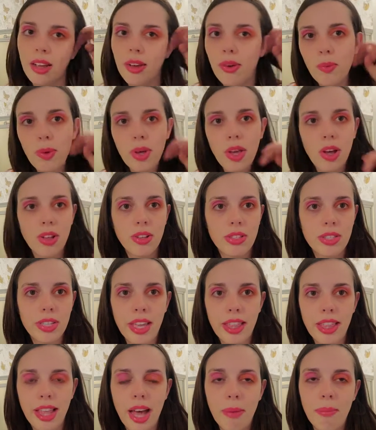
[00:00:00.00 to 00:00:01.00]
we all
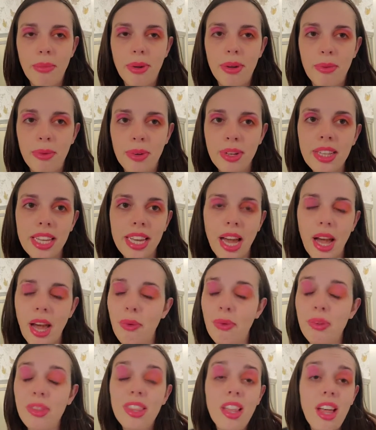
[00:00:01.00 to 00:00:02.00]
say that, but really I
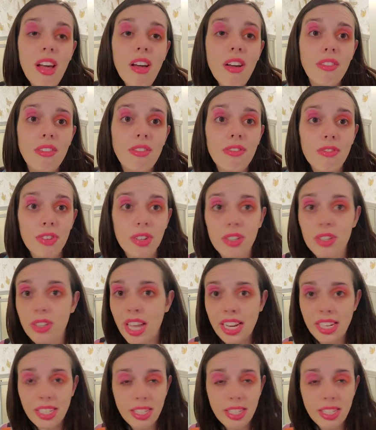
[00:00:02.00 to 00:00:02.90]
would love for like